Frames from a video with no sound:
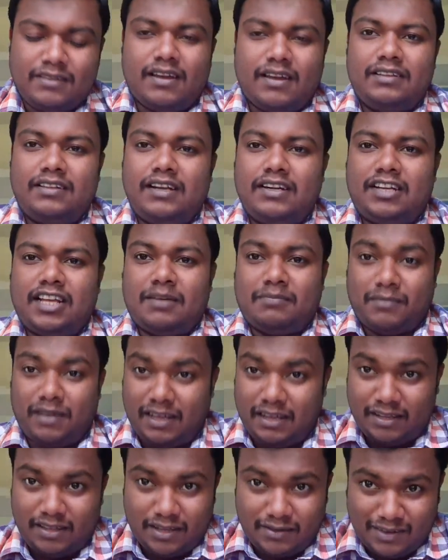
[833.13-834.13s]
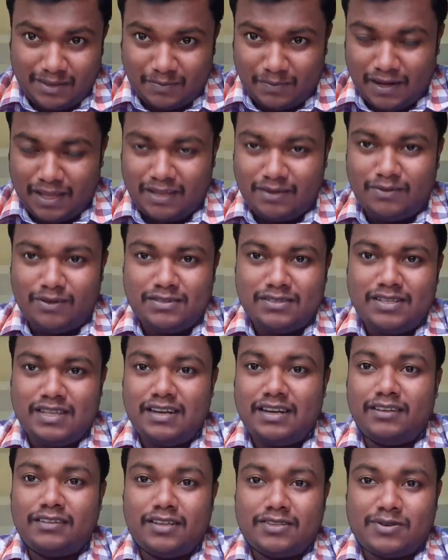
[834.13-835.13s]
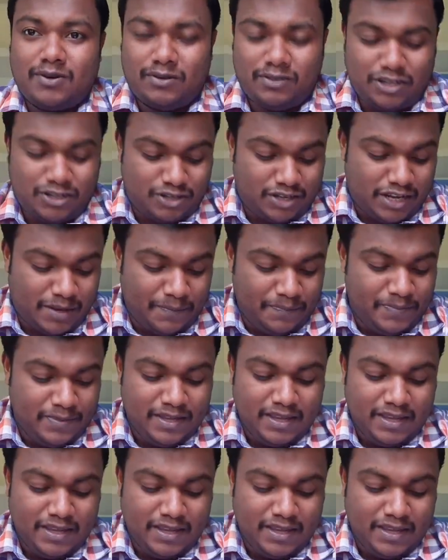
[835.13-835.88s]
at that time another one player was there in the Scottish team,